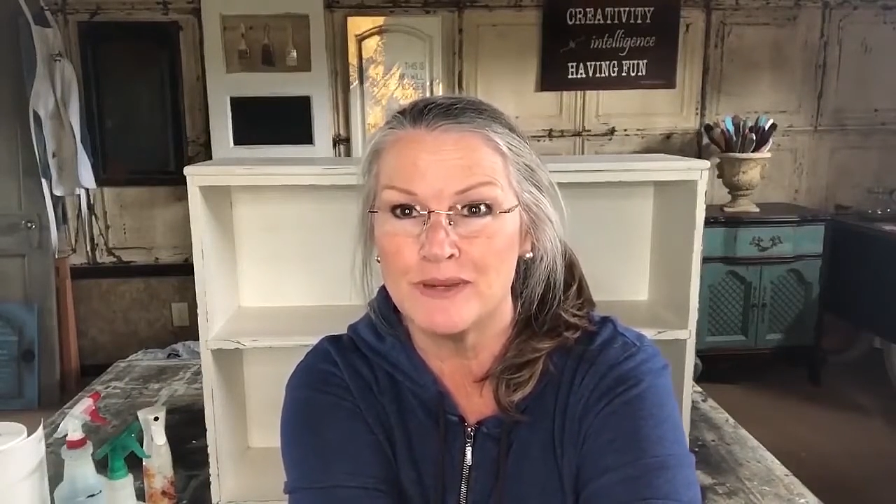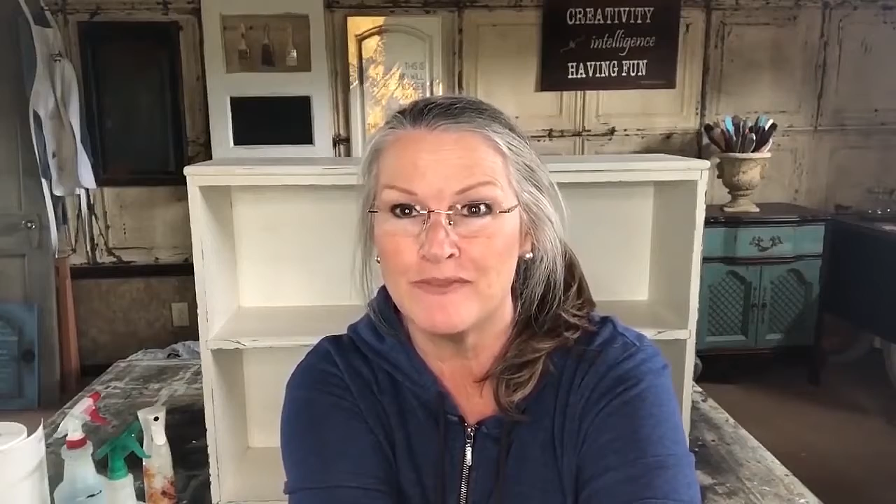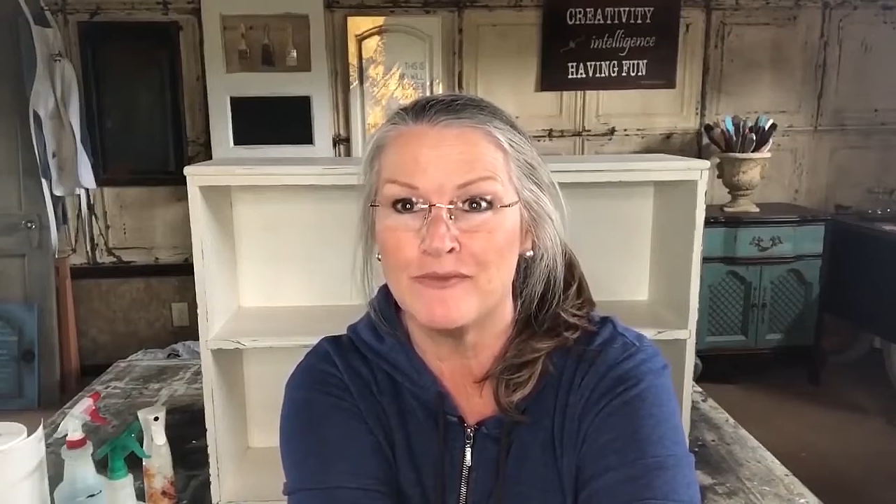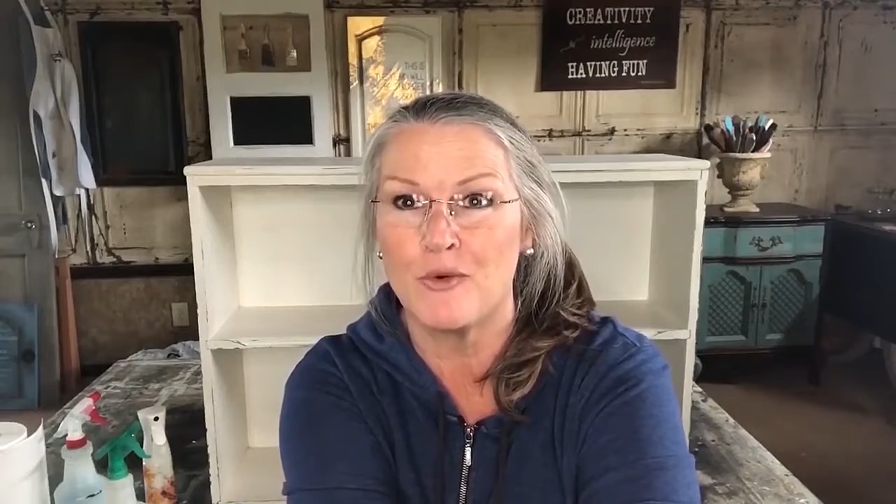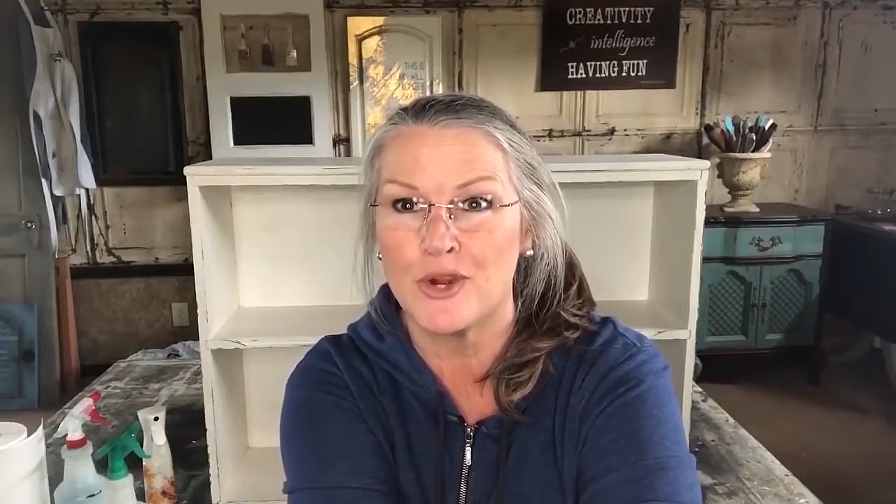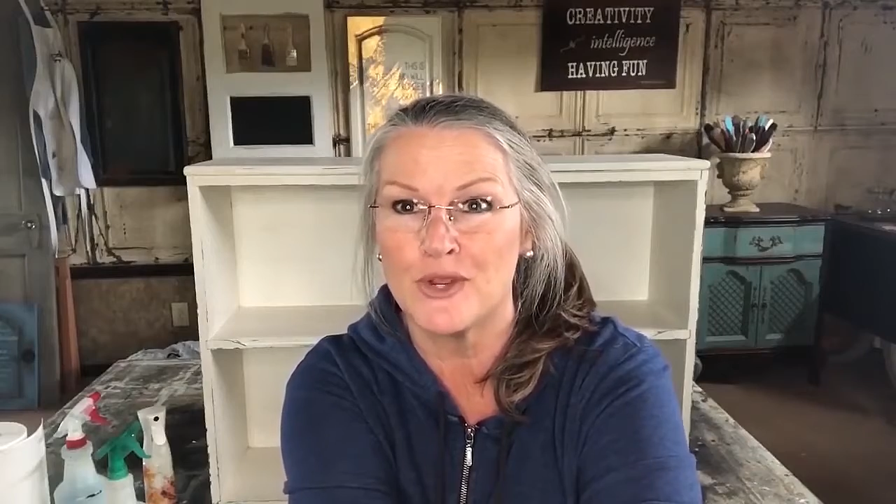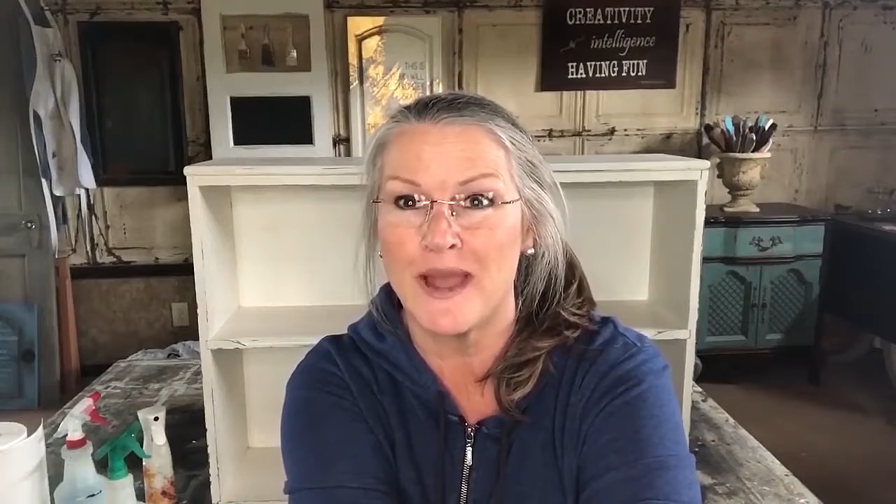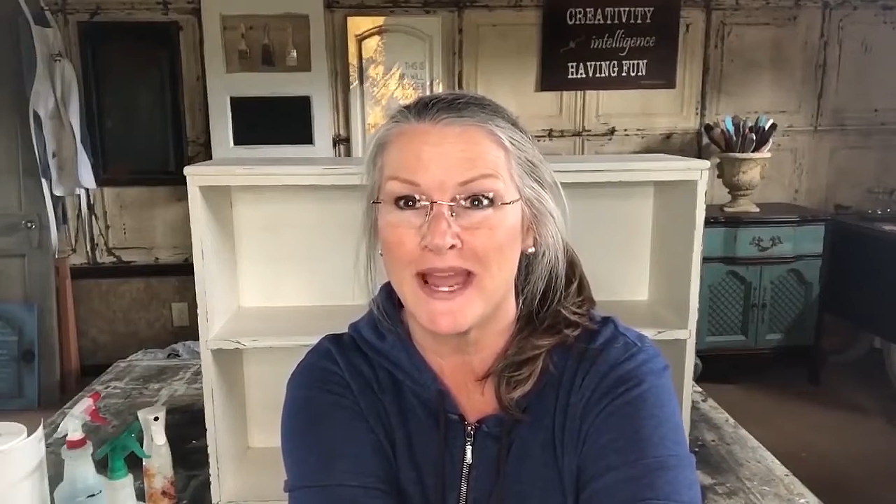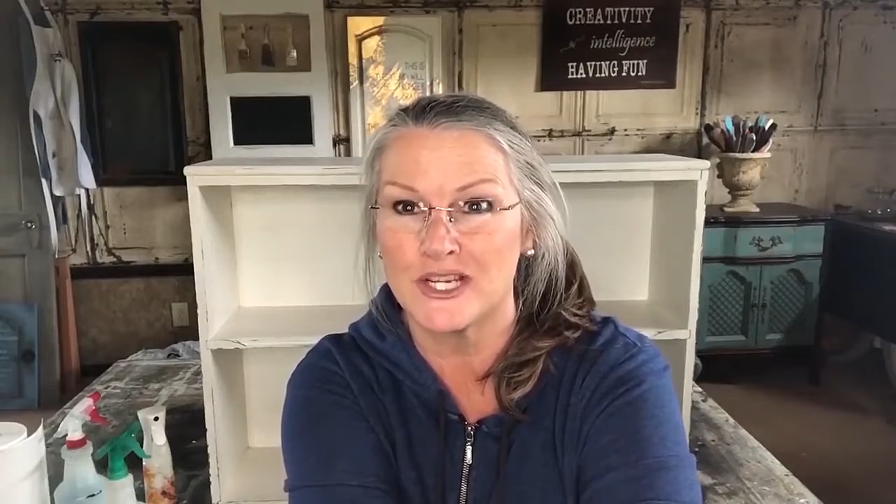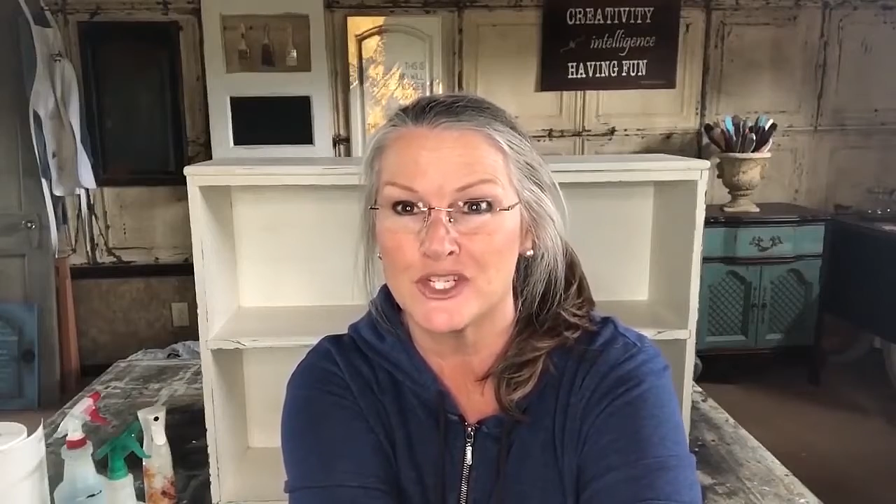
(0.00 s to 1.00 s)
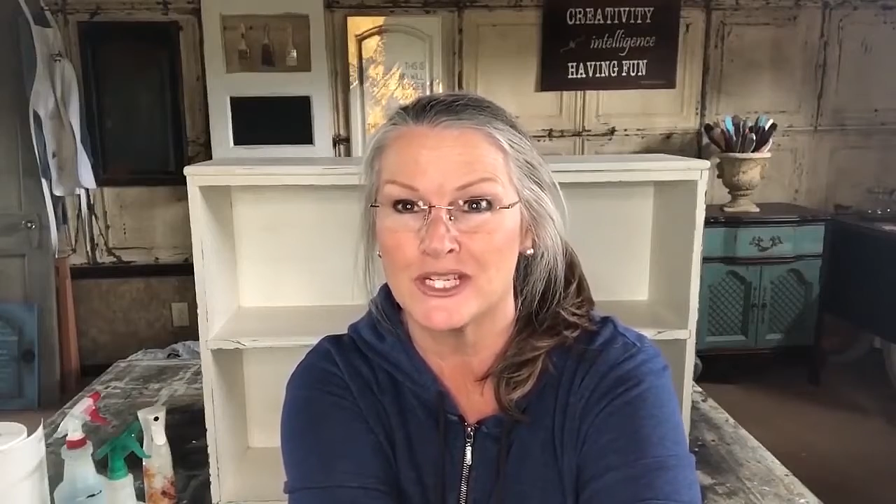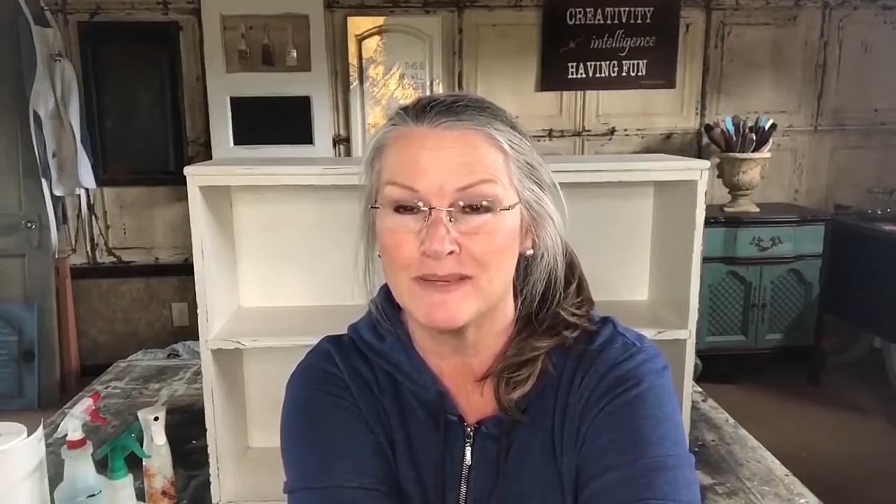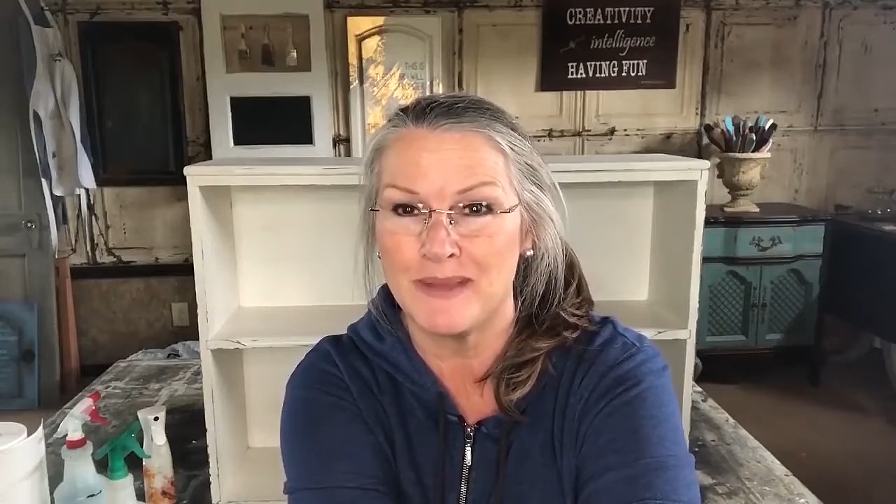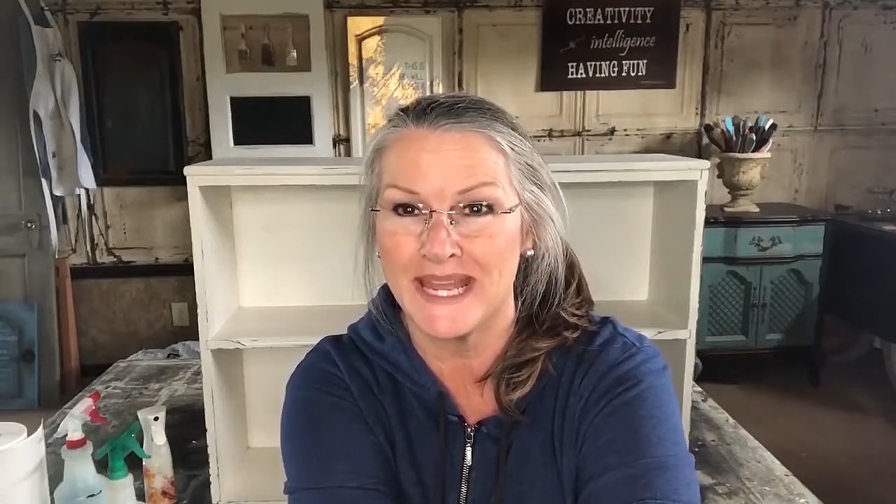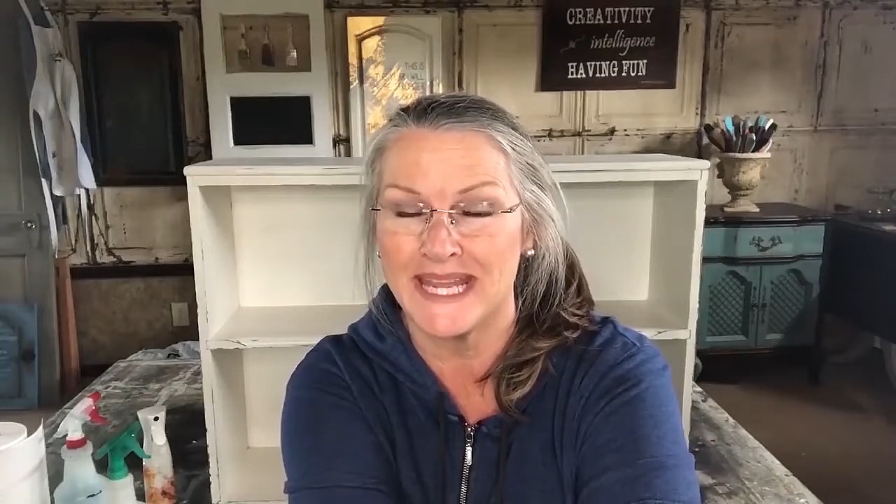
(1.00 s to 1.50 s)
before you
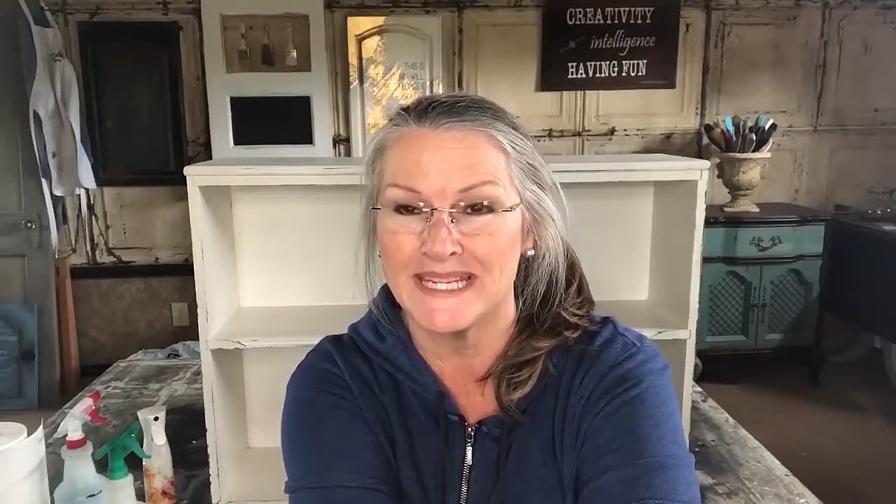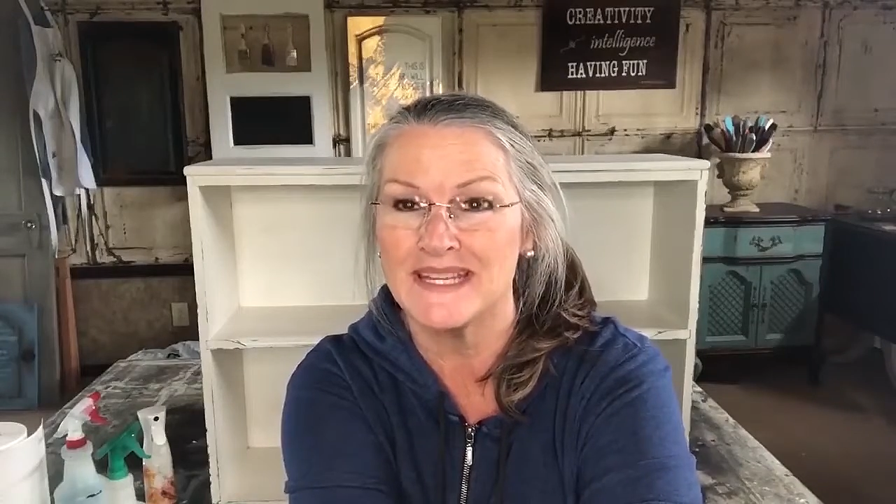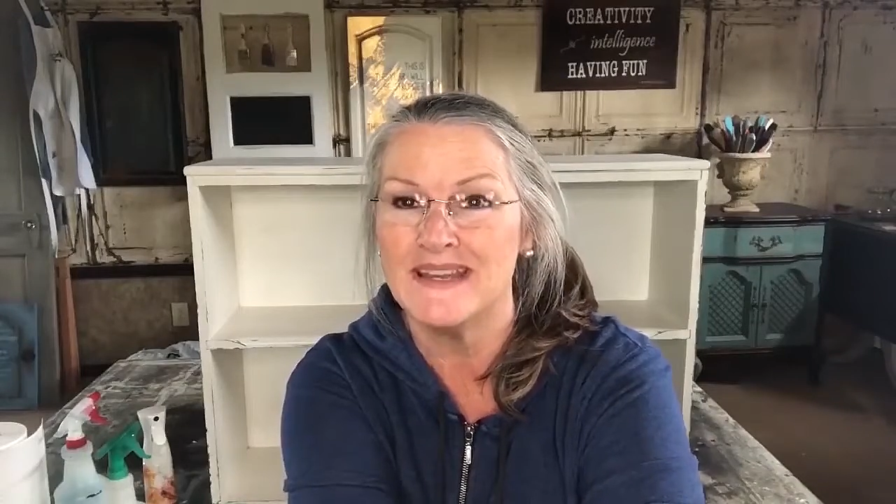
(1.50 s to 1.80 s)
actually paint.